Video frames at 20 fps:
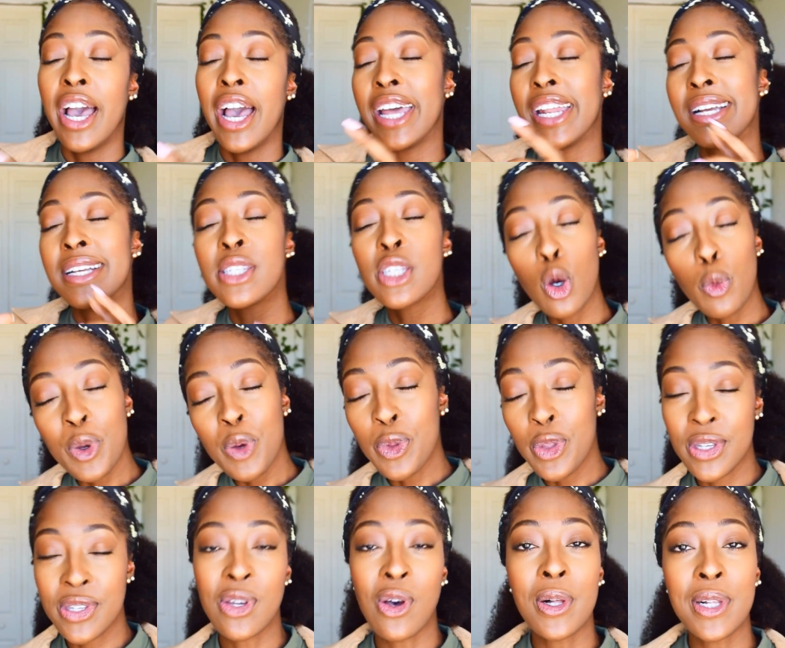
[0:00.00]
And I tell people
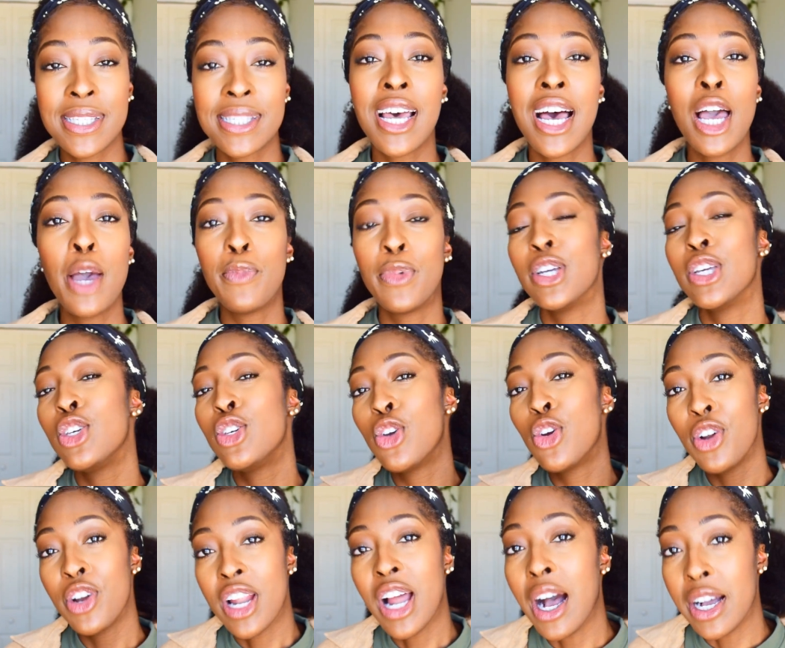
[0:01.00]
this all the time, but
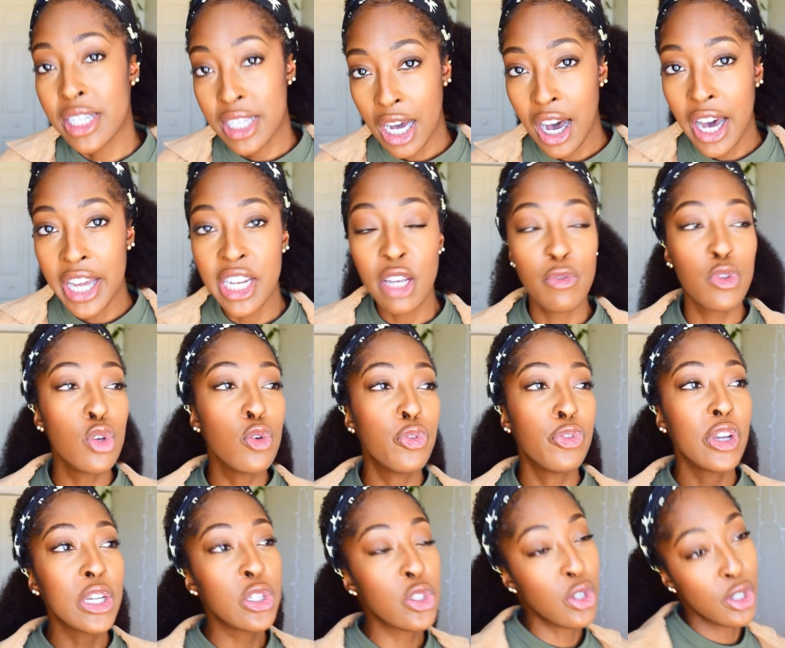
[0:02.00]
you're not God. If you
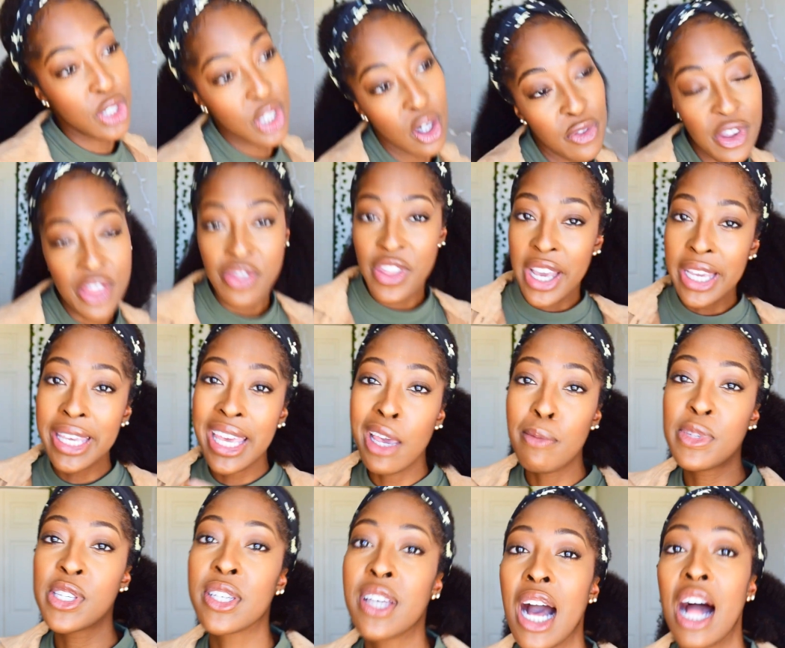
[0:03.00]
fixed yourself and then
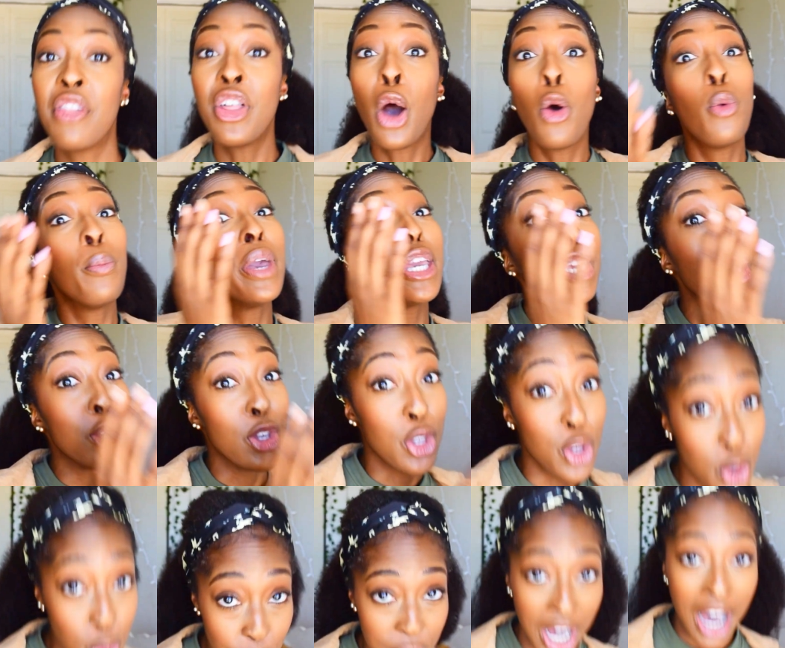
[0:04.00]
came to God, that will make it
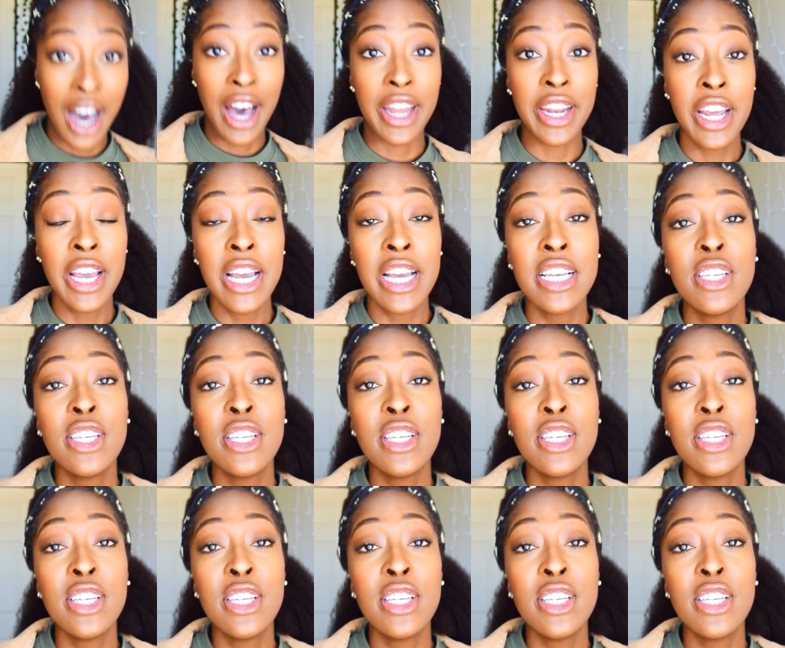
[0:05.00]
you God.